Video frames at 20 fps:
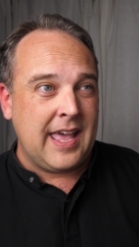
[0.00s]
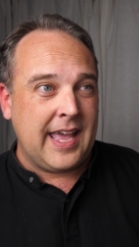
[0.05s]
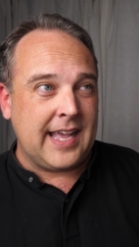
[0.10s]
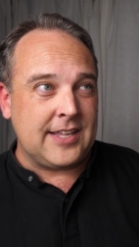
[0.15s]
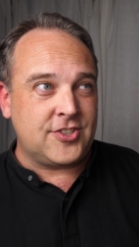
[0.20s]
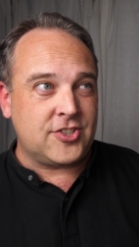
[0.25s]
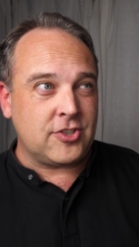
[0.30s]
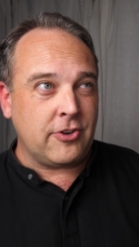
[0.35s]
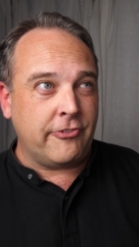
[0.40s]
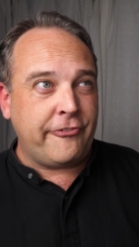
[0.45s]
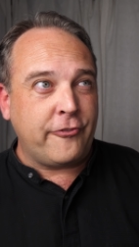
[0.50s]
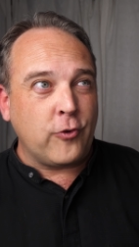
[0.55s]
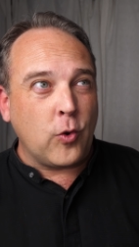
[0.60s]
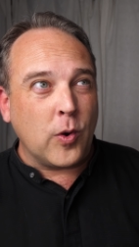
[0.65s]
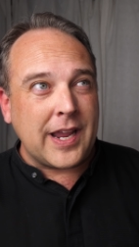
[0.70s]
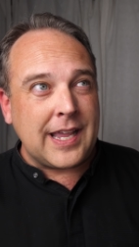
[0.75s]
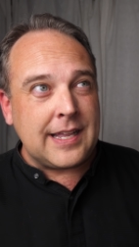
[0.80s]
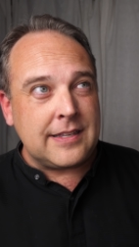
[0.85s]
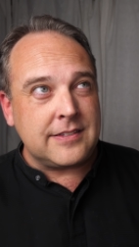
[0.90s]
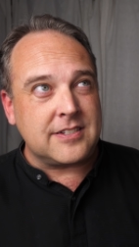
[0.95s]
And so,
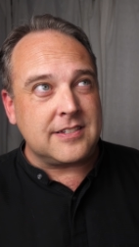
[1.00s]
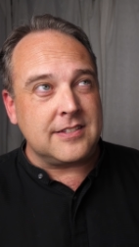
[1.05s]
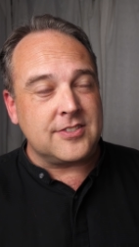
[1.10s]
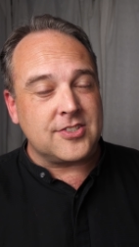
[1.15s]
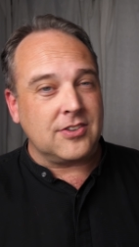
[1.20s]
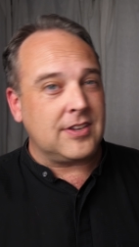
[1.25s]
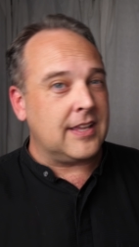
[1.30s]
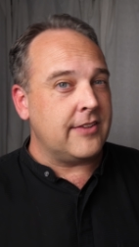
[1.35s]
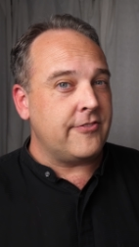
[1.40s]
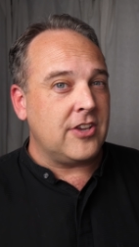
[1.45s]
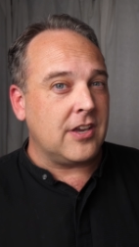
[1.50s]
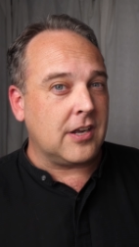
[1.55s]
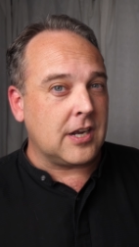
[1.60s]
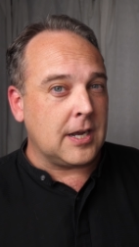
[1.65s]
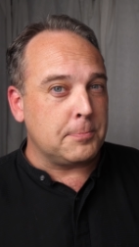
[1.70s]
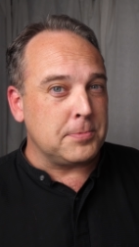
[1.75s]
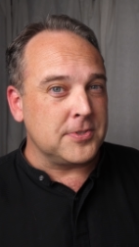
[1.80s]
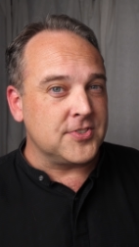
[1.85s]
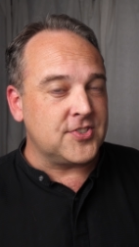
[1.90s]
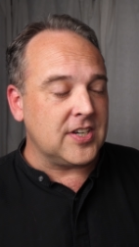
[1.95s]
for instance, I'll give you a
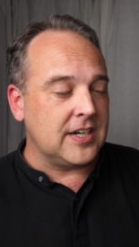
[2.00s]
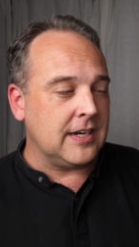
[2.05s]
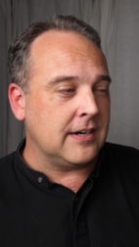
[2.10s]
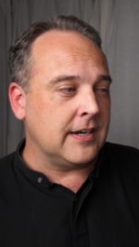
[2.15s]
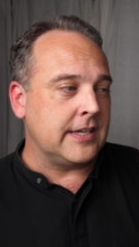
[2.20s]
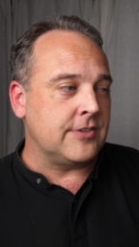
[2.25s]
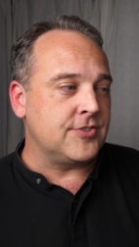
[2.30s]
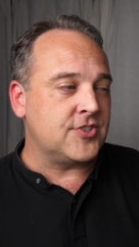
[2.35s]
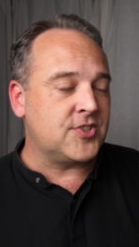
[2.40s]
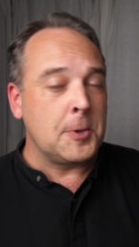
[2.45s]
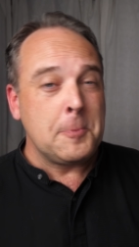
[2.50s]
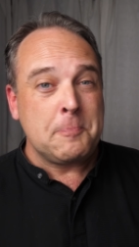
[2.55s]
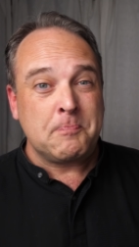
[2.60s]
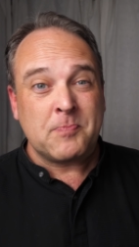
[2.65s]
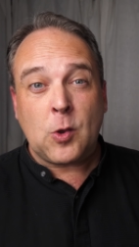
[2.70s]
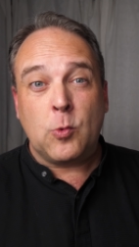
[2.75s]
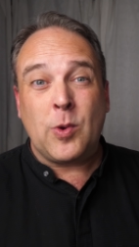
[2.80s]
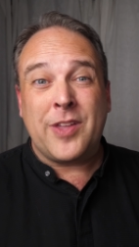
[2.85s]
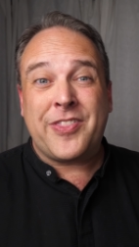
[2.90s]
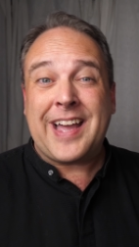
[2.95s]
couple scenarios.
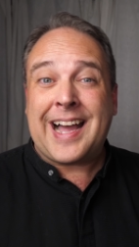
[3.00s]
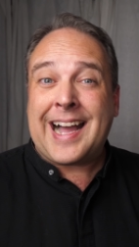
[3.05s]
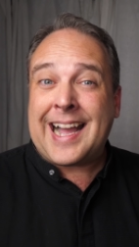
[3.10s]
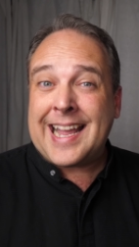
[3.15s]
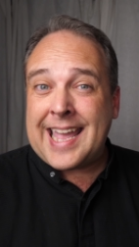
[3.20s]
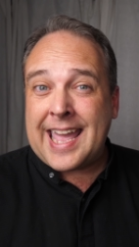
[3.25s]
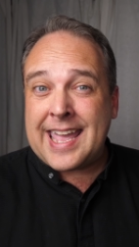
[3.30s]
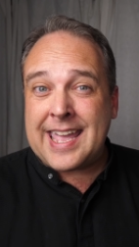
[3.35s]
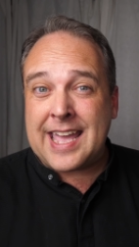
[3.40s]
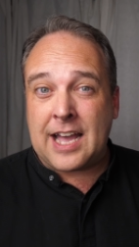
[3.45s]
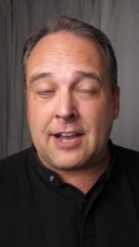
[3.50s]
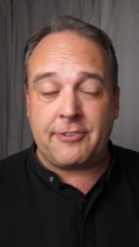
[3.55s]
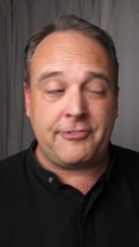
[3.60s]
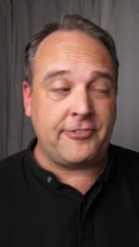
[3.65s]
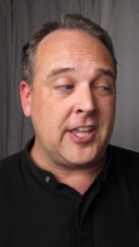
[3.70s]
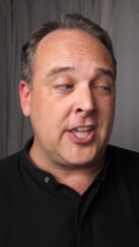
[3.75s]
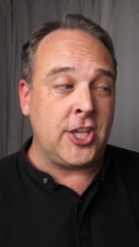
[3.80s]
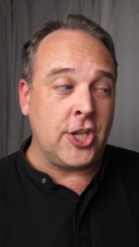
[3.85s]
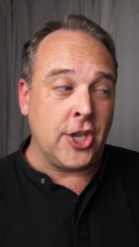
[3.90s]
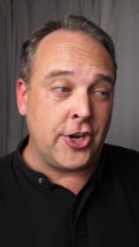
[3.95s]
With Eye
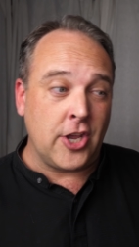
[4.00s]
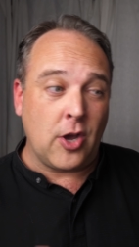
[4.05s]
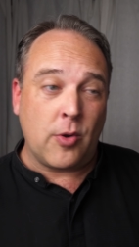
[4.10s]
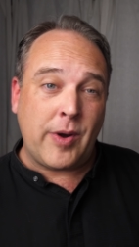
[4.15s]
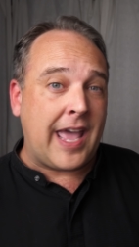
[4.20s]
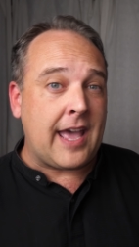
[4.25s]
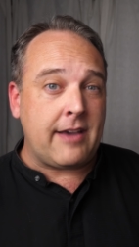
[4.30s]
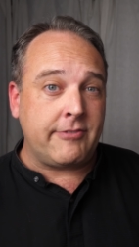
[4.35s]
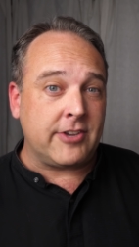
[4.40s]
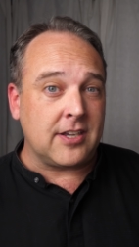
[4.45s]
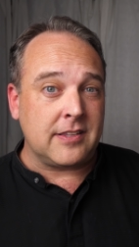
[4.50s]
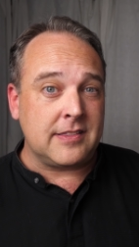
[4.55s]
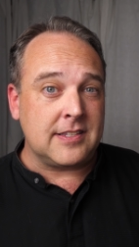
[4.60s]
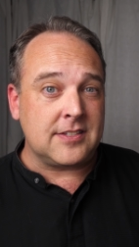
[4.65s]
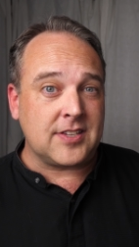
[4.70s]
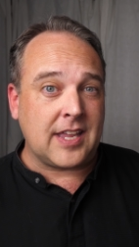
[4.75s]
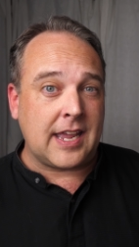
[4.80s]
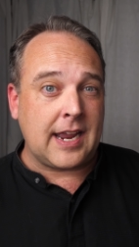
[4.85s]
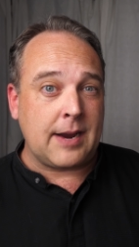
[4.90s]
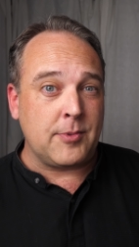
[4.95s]
AF, you don't have it on
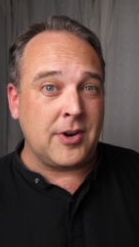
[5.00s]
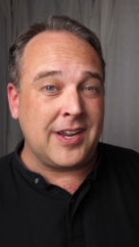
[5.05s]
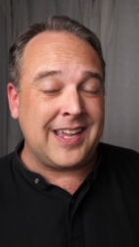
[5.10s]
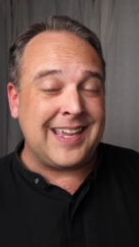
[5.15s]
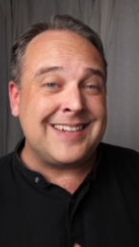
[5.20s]
this camera.